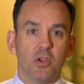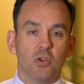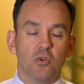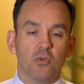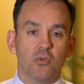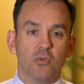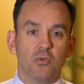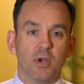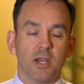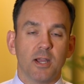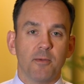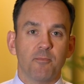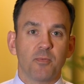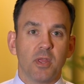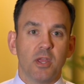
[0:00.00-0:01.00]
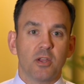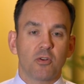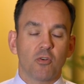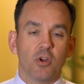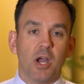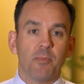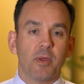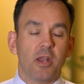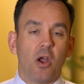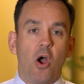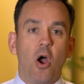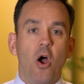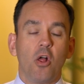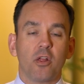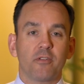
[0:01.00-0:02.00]
who grew up, and
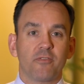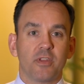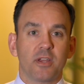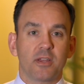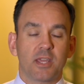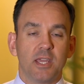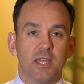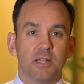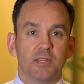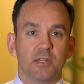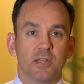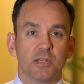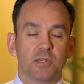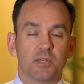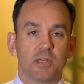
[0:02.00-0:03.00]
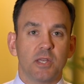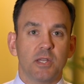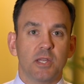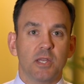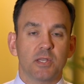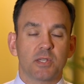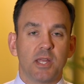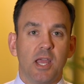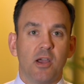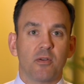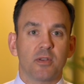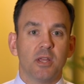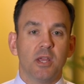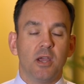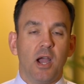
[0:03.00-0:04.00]
all of the kids in his
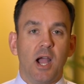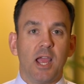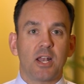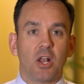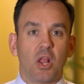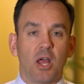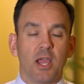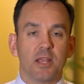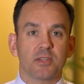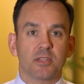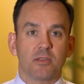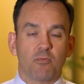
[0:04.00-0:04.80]
town idolized